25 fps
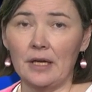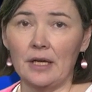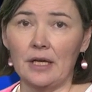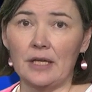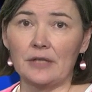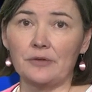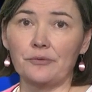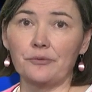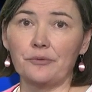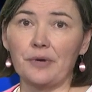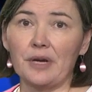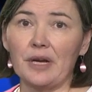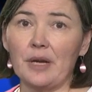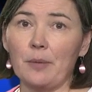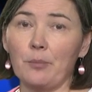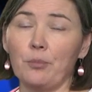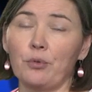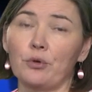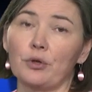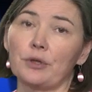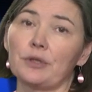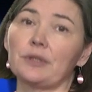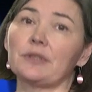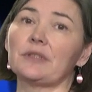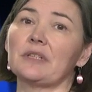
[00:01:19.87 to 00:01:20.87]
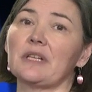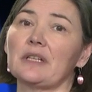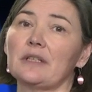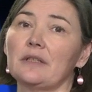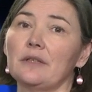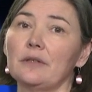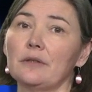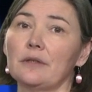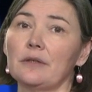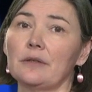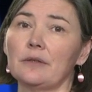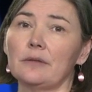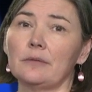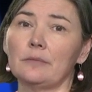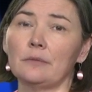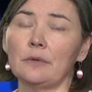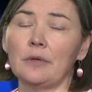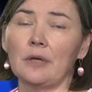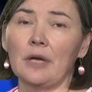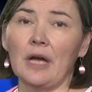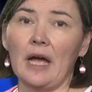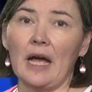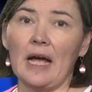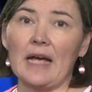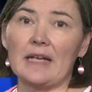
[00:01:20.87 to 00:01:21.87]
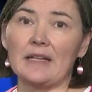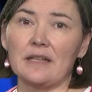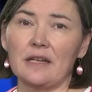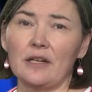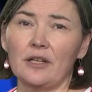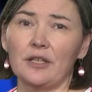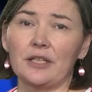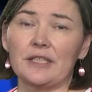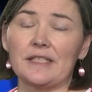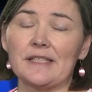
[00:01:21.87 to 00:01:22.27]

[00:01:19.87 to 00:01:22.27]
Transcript: It's really important that an